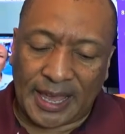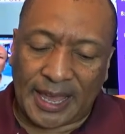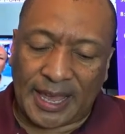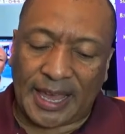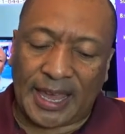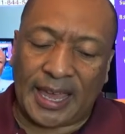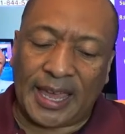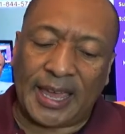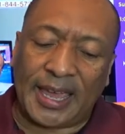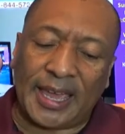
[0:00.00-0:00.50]

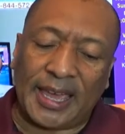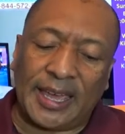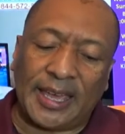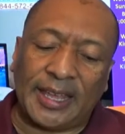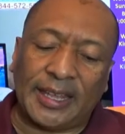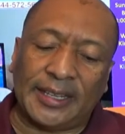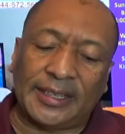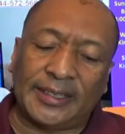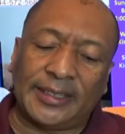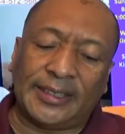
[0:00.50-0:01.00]

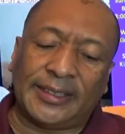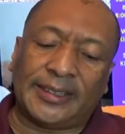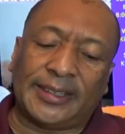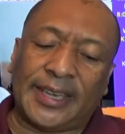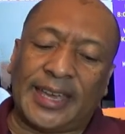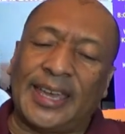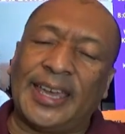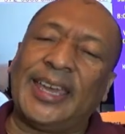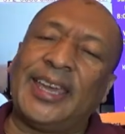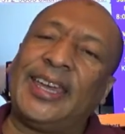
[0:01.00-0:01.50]
And
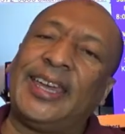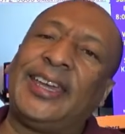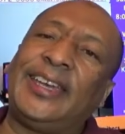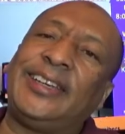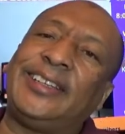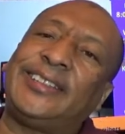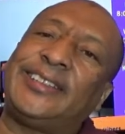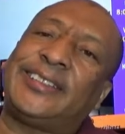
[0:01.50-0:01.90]
they